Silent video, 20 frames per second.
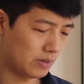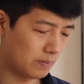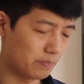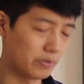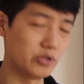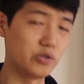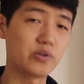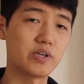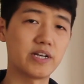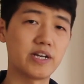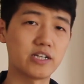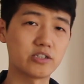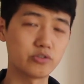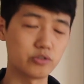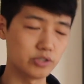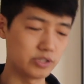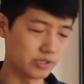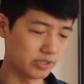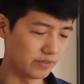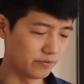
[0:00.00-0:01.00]
But you can
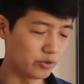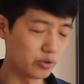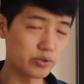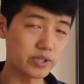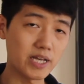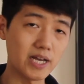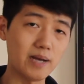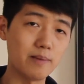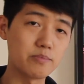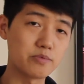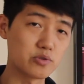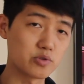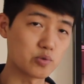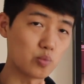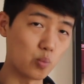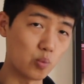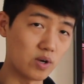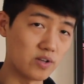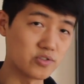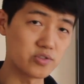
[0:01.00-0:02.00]
actually, if you tap
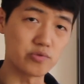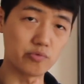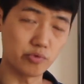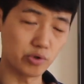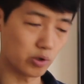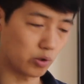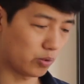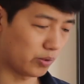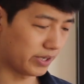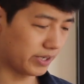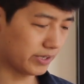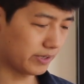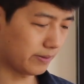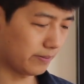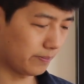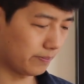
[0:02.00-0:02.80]
this once real quick,